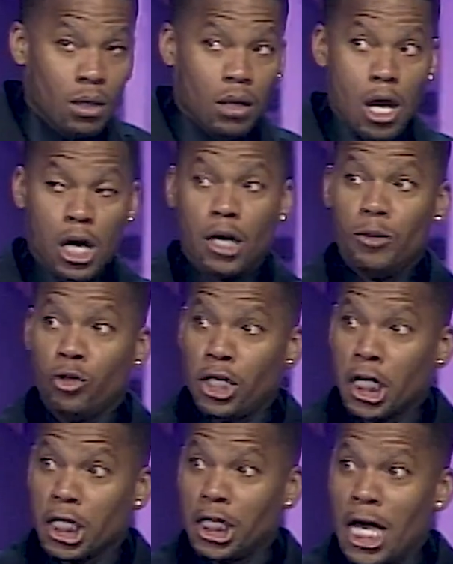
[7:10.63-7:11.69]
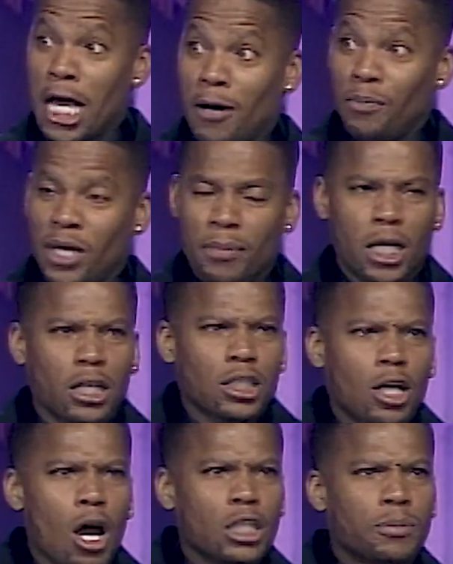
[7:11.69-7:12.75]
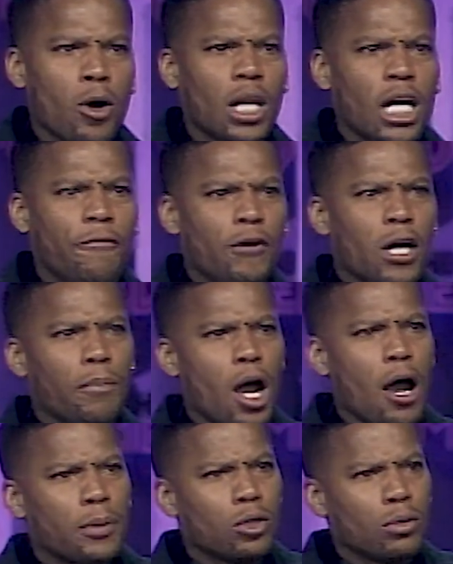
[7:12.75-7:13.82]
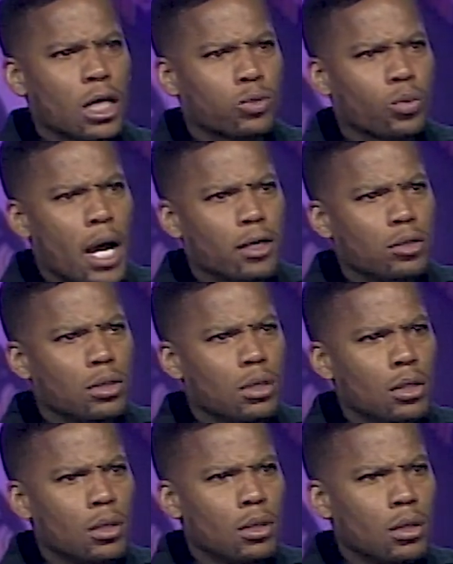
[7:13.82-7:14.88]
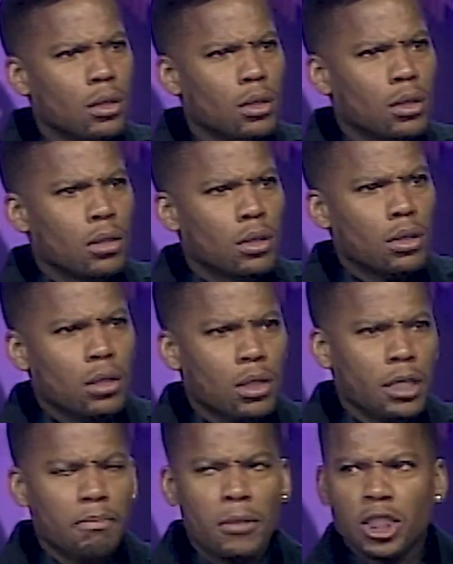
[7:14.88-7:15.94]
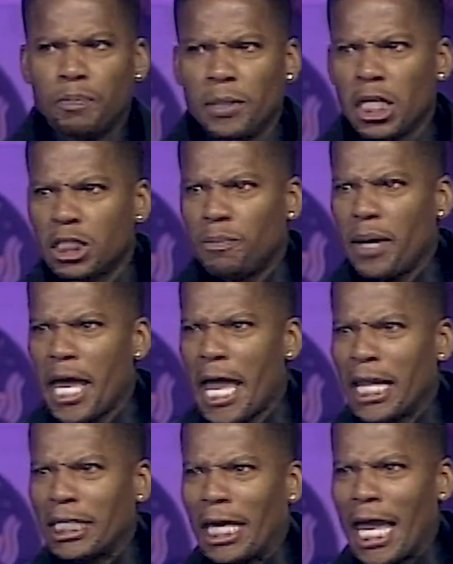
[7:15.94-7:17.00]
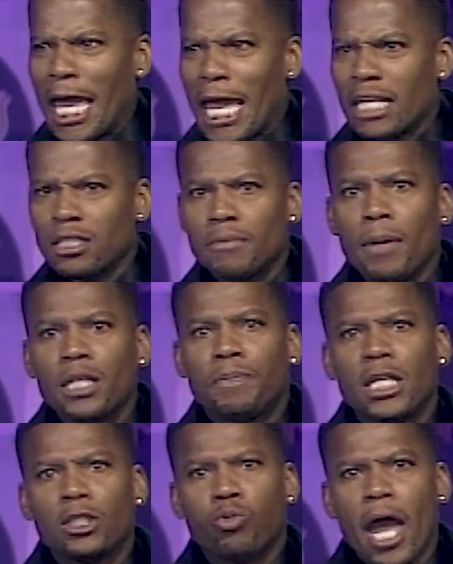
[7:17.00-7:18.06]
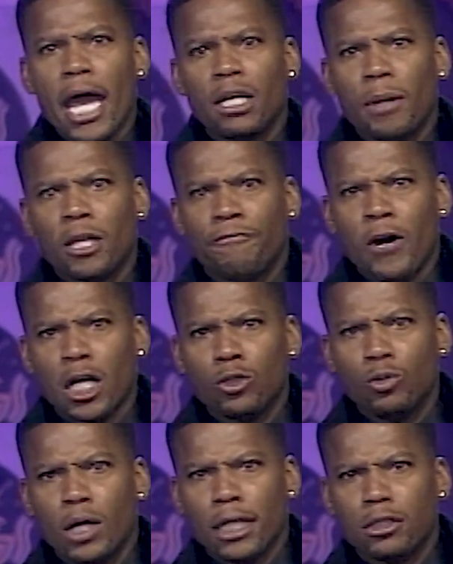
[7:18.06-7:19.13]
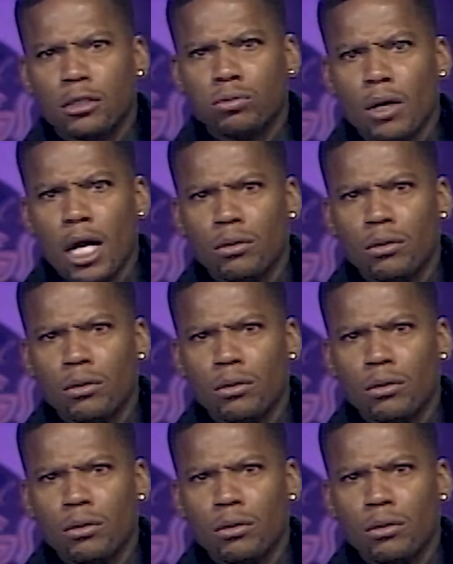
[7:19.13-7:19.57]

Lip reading: How come you ducking down, baby? Because the car smoking like a fucking barbecue, that's why. It must be this bad gas. It must be this raggedy motherfucker you got, that's why.